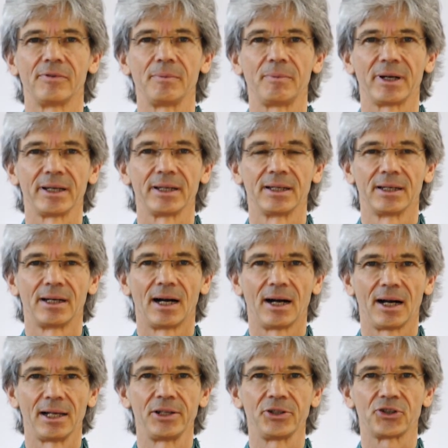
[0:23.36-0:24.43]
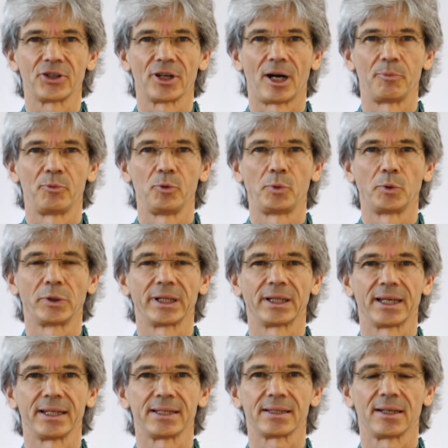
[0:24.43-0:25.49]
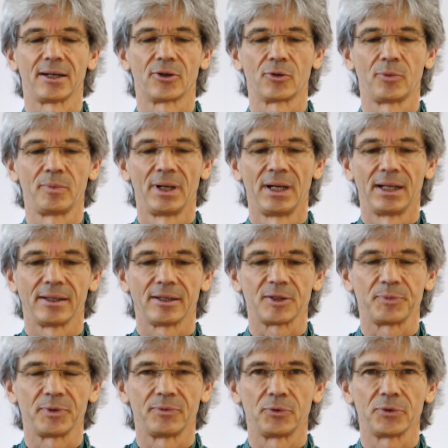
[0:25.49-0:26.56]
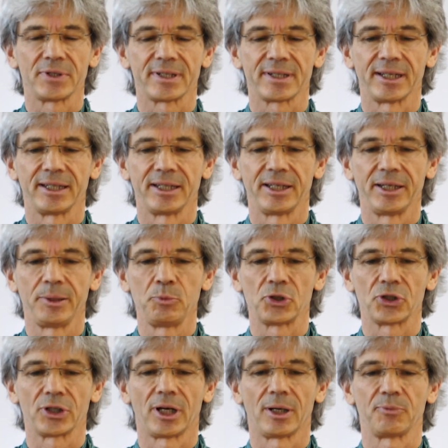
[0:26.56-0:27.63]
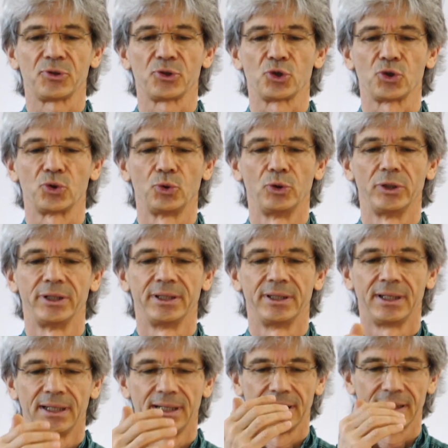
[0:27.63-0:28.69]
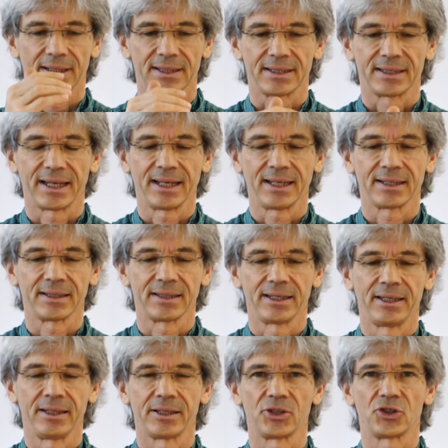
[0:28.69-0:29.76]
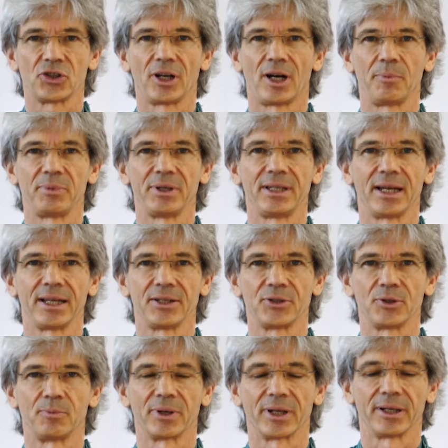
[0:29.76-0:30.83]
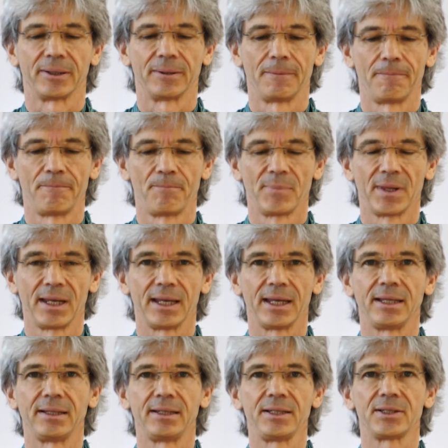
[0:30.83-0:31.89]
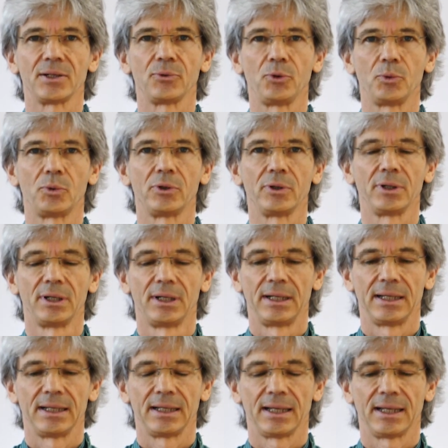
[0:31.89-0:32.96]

as with all rod exercises, the object of the exercise is to school our awareness in the rod, to bring our thinking